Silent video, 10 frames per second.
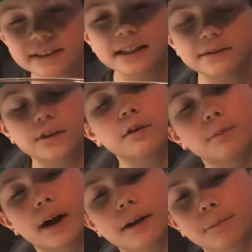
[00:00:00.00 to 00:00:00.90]
win that
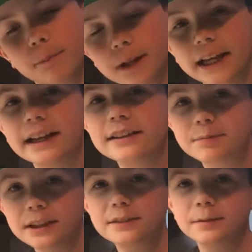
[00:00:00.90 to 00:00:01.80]
Volt bike,
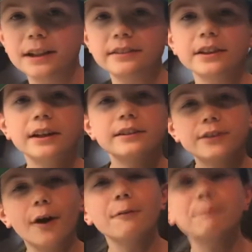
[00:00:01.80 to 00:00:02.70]
please, please, please
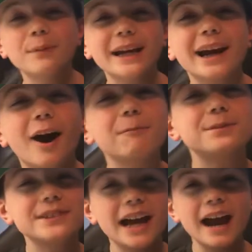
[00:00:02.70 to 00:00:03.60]
don't be
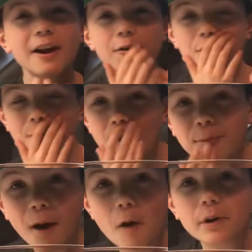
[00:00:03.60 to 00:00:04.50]
upset.
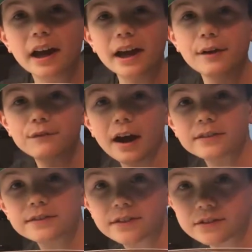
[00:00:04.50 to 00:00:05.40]
Remember, when I hit
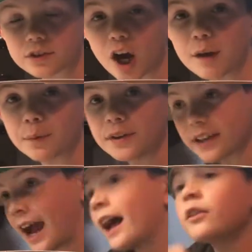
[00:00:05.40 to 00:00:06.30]
1,000
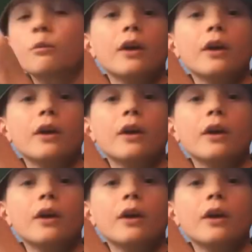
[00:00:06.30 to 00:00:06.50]
subscribers and